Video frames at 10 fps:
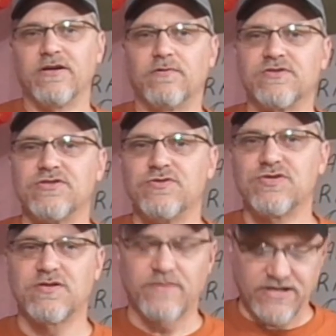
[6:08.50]
He wasn't
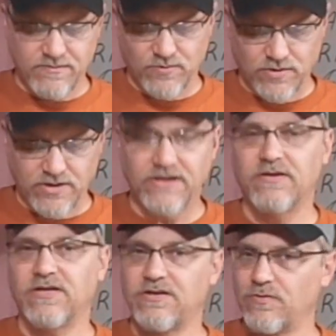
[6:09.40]
using them anymore.
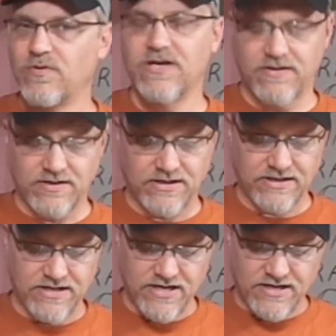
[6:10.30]
He knew
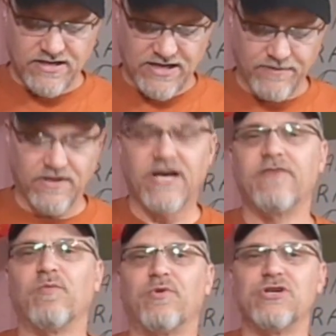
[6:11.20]
that I would
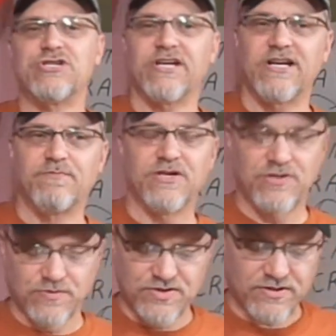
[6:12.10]
kind of appreciate them and
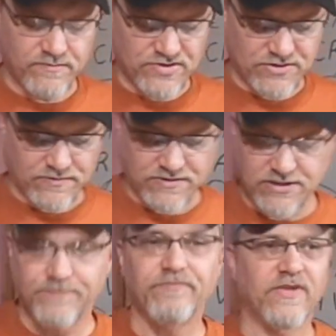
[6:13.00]
use them.
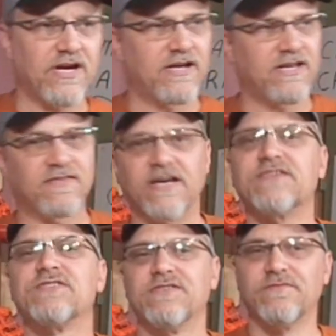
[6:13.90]
So yeah, hey,
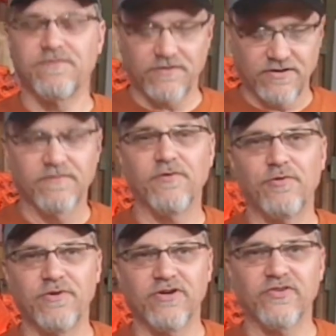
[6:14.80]
thanks Steve for
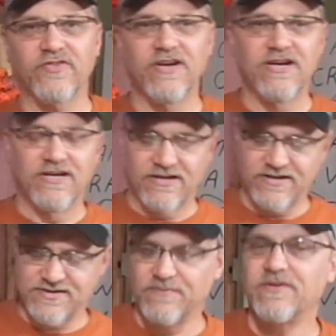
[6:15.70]
the reels
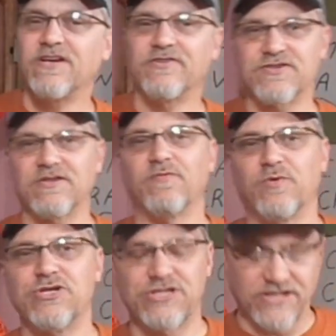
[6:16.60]
and some of the other stuff.
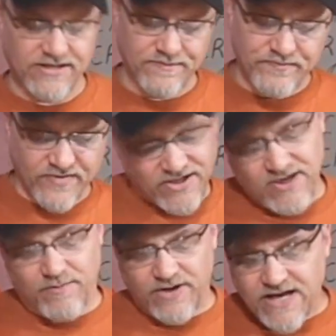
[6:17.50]
Appreciate it.
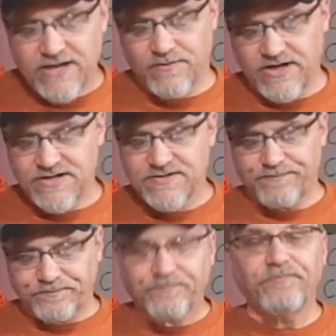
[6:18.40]
But anyways,
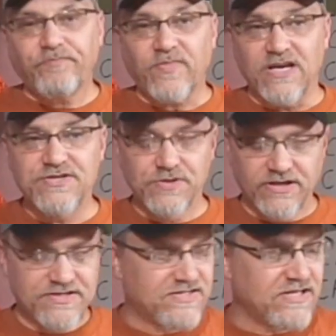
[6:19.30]
as you
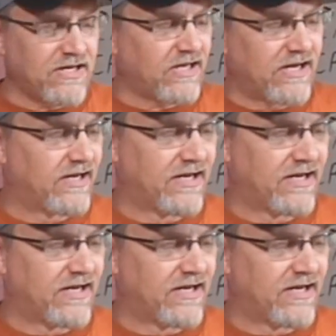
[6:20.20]
can see,